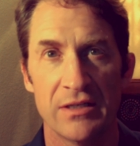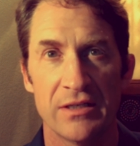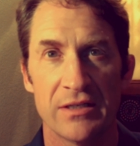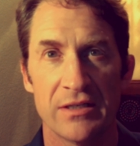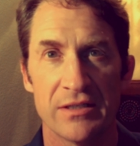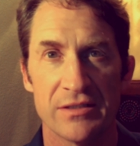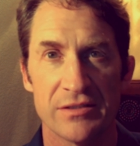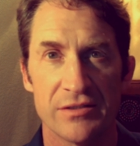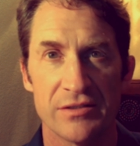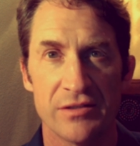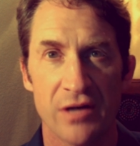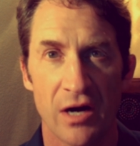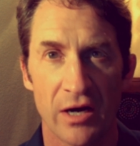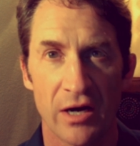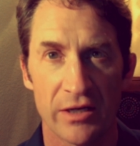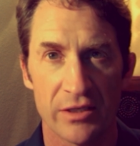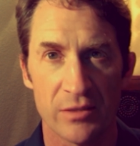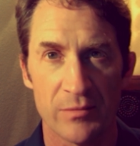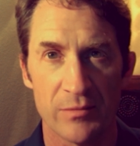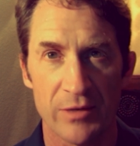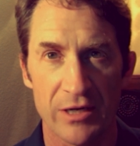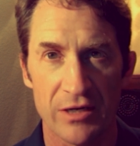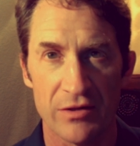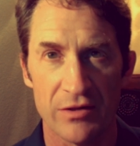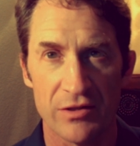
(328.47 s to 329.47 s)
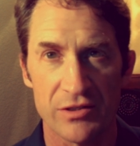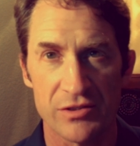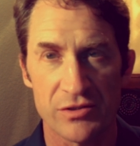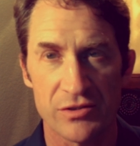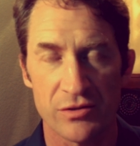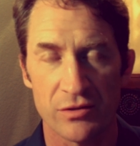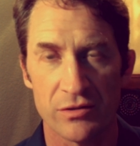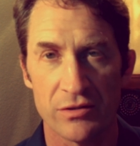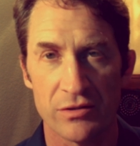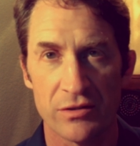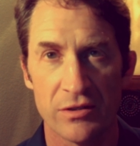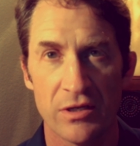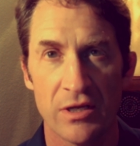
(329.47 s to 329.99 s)
has documented that
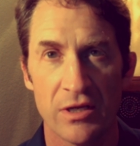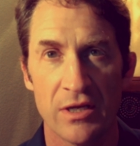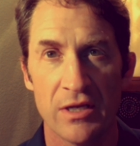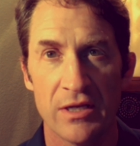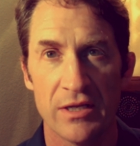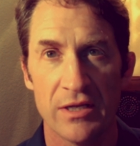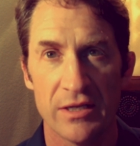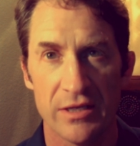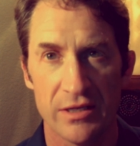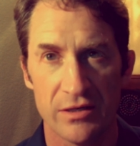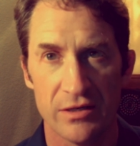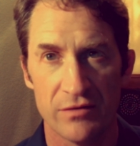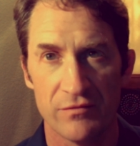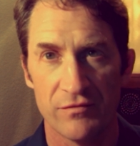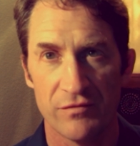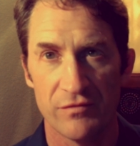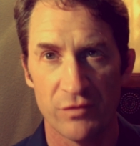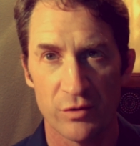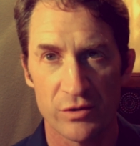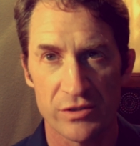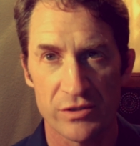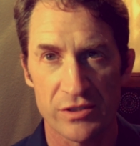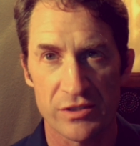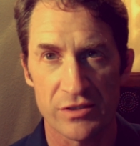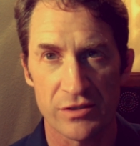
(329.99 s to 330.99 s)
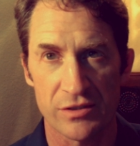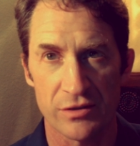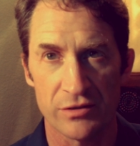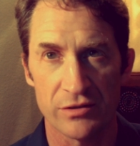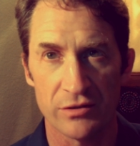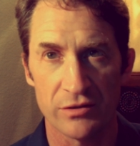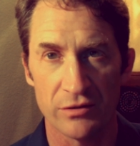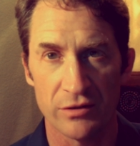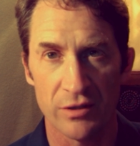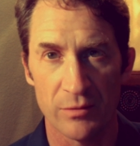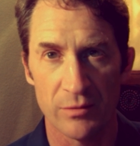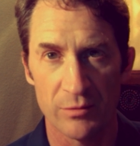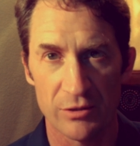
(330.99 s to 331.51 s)
certain hidden forces are
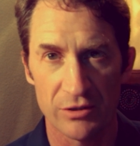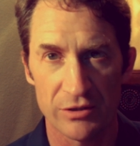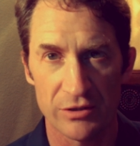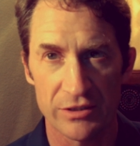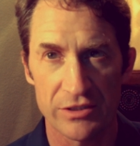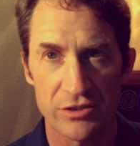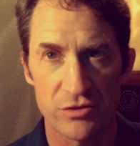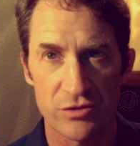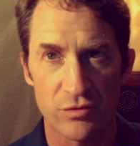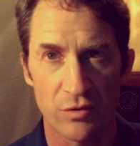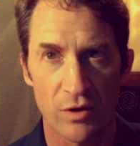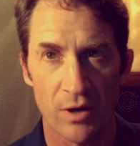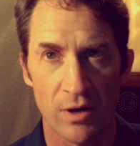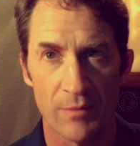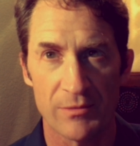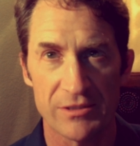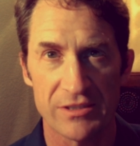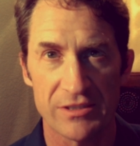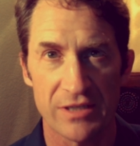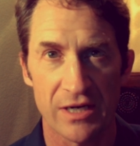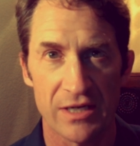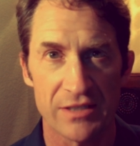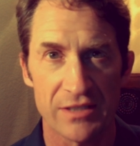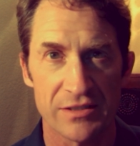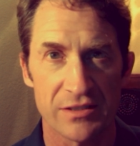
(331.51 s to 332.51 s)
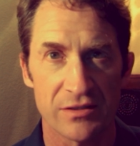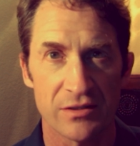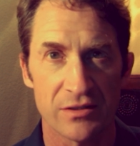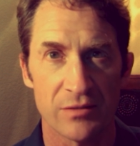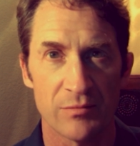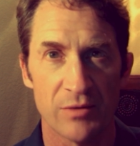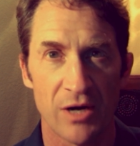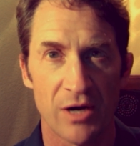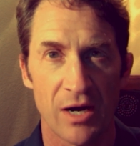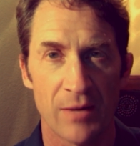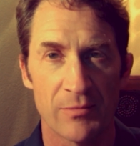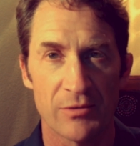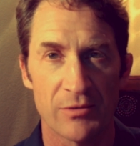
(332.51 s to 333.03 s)
deliberately traumatizing the
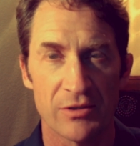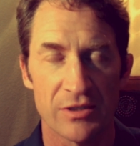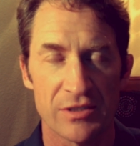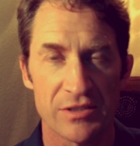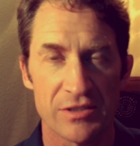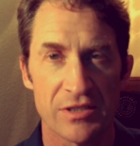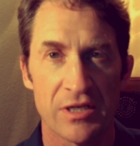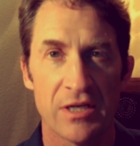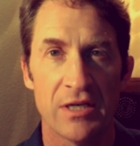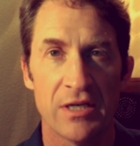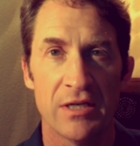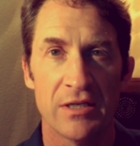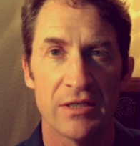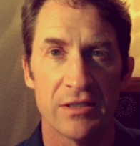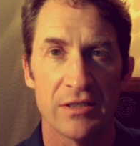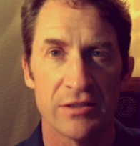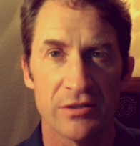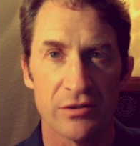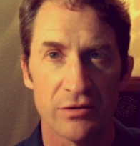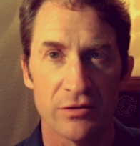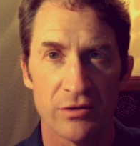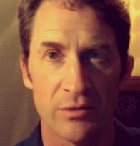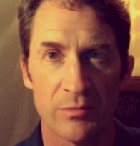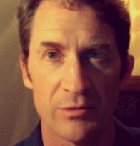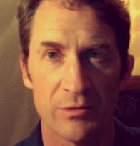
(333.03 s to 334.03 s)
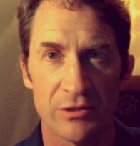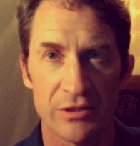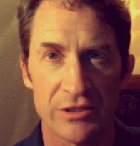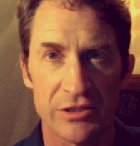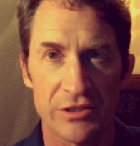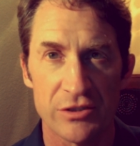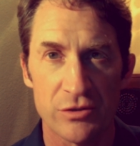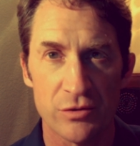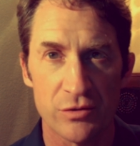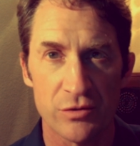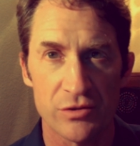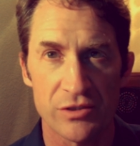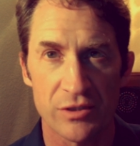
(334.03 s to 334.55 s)
populace and deliberately
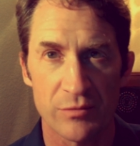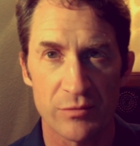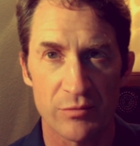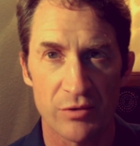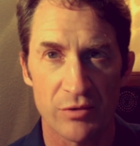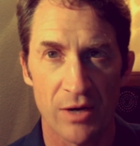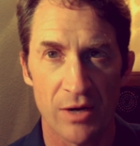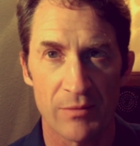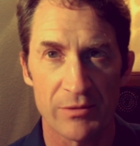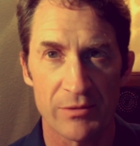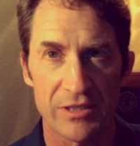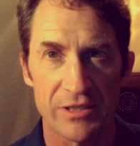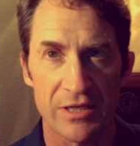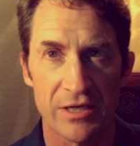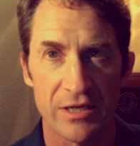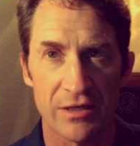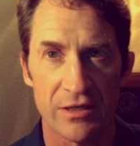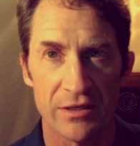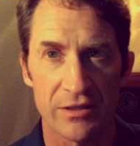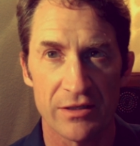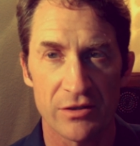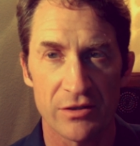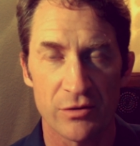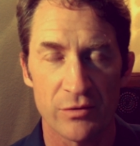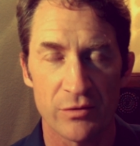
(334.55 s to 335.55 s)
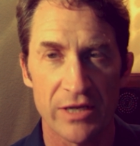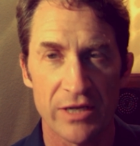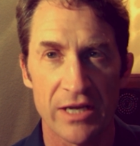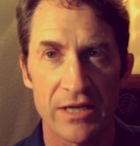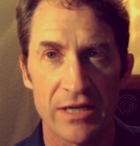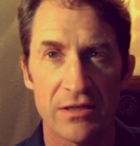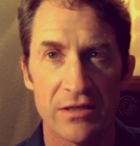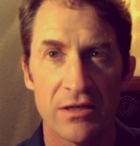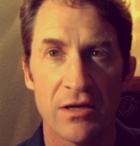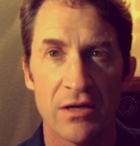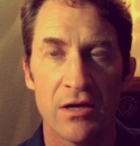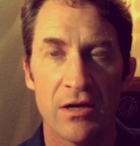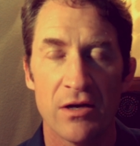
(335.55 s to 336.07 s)
using propaganda to
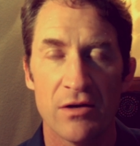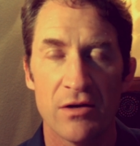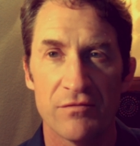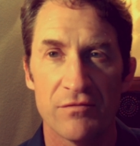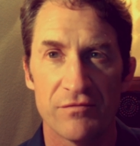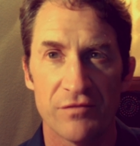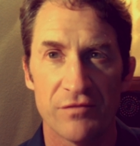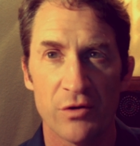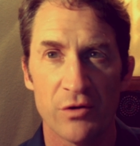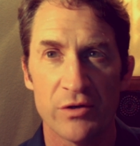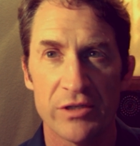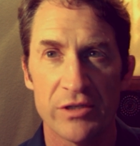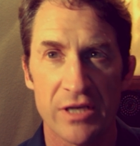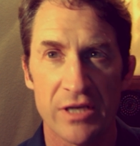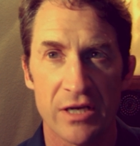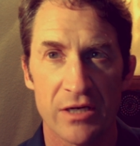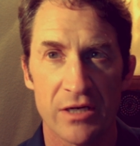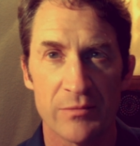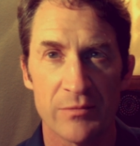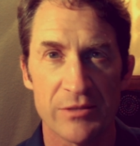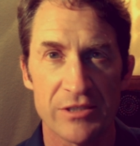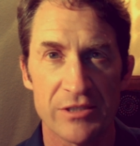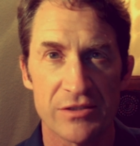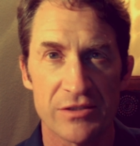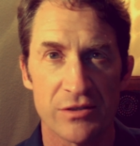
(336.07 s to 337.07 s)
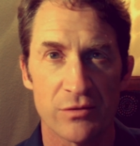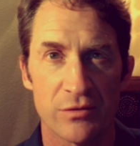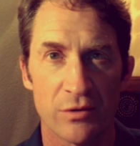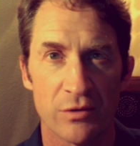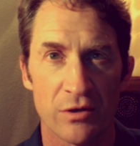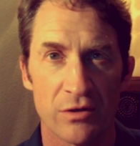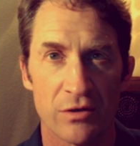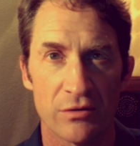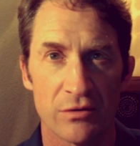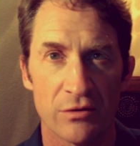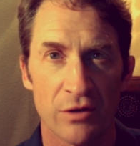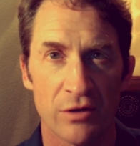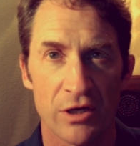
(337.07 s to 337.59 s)
create phony enemies in order
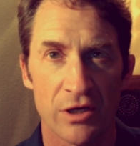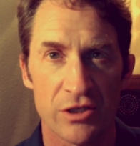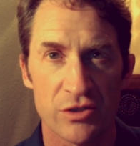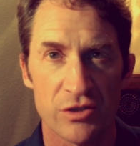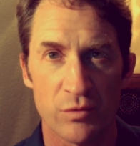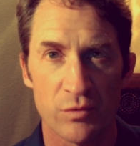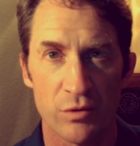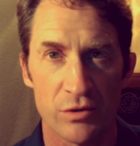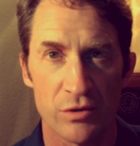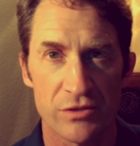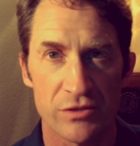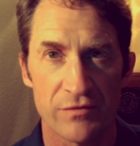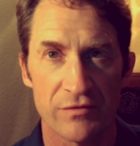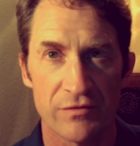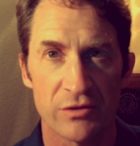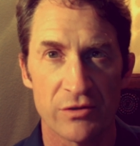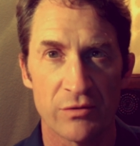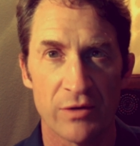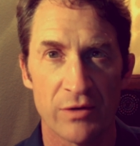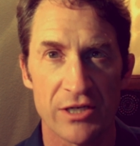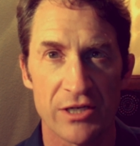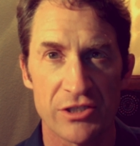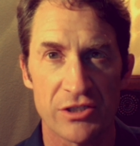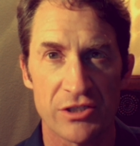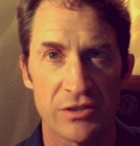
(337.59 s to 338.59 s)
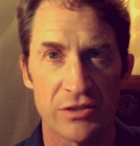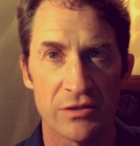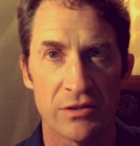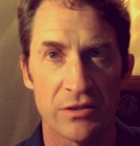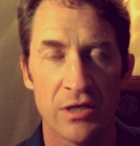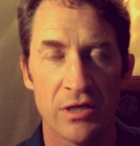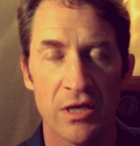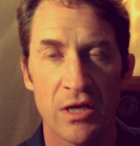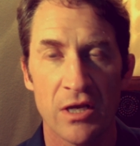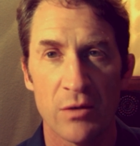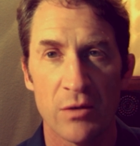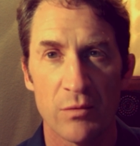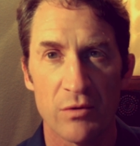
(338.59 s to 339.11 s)
to launch wars of aggression
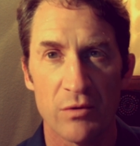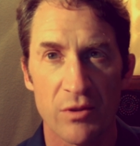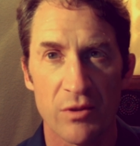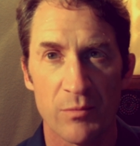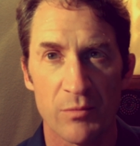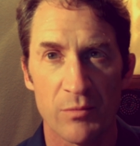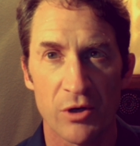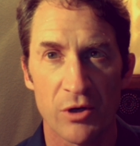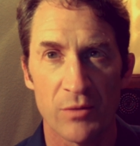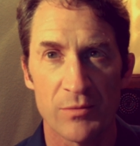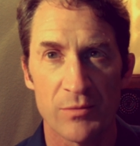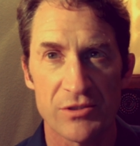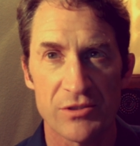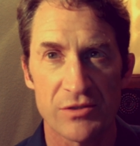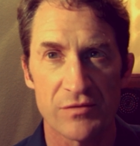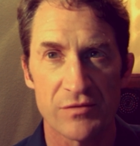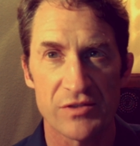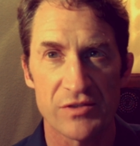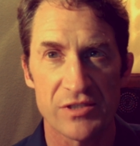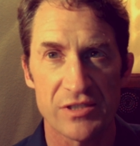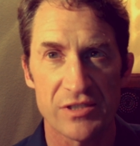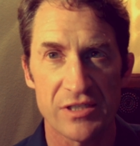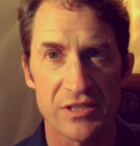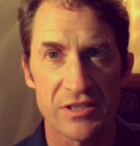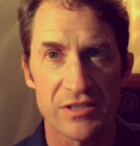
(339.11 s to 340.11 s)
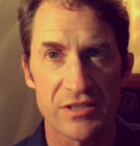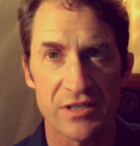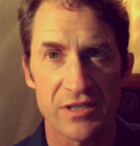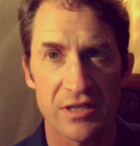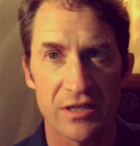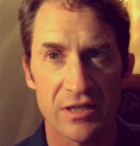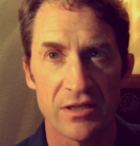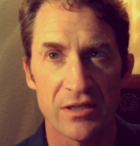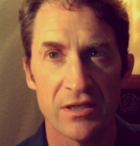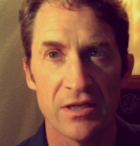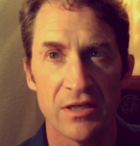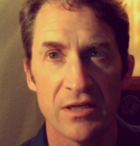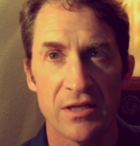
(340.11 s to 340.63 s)
with the purpose of seizing
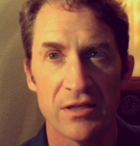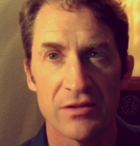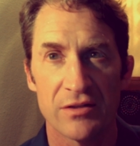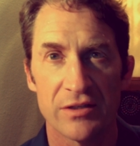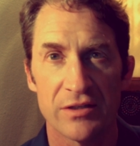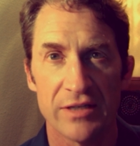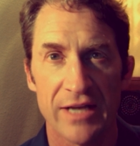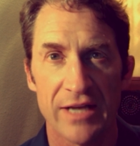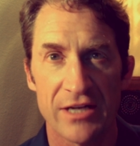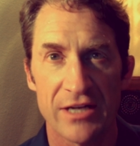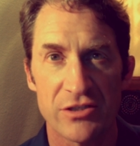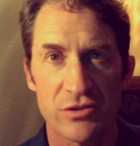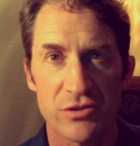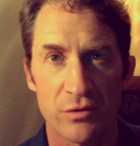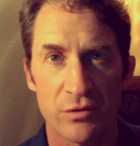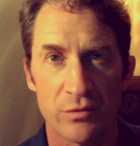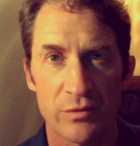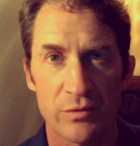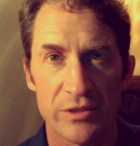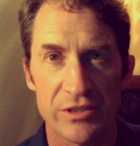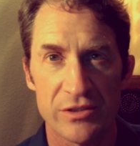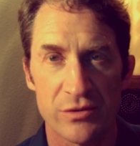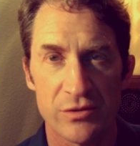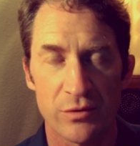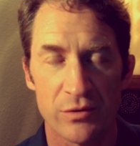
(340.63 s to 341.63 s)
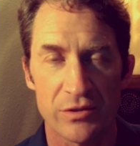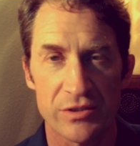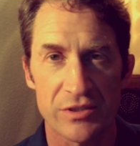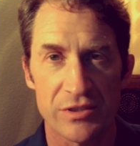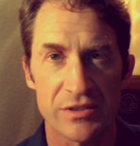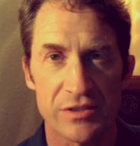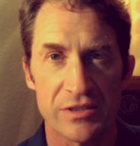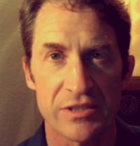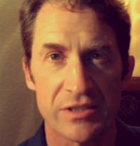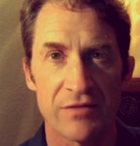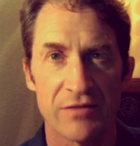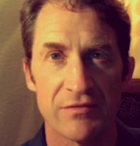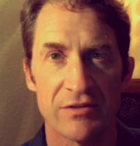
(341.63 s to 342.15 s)
the natural
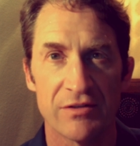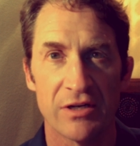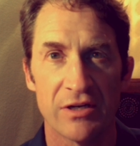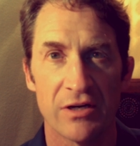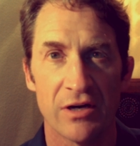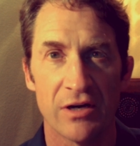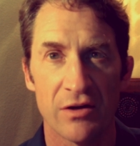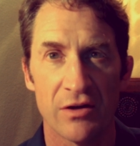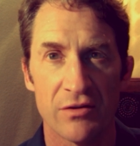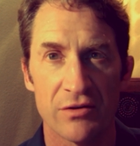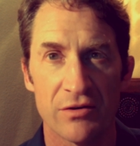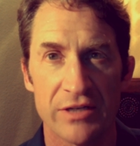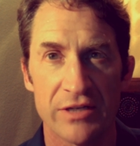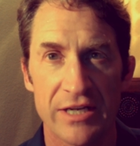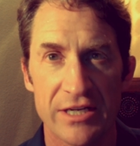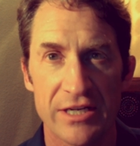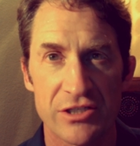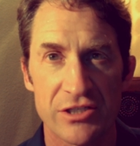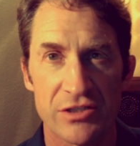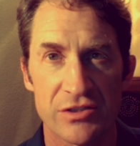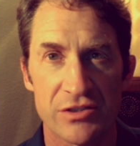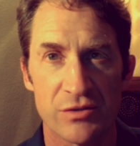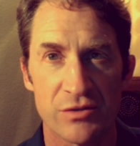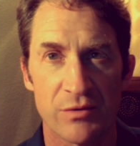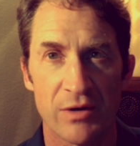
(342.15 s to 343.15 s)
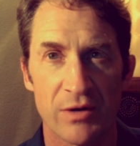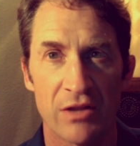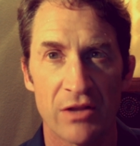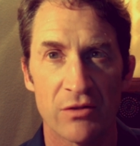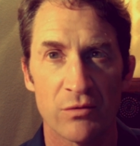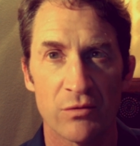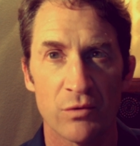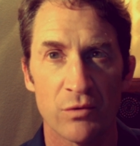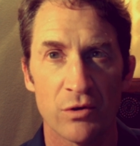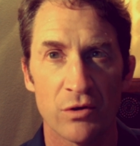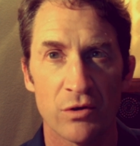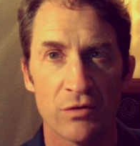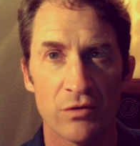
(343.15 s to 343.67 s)
resources given to other nations around the
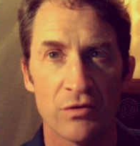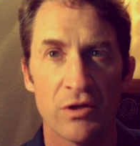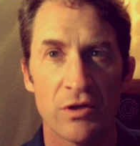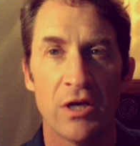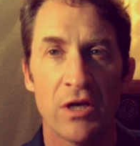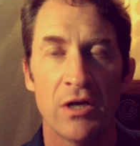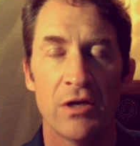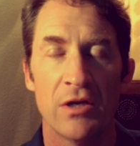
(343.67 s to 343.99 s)
world,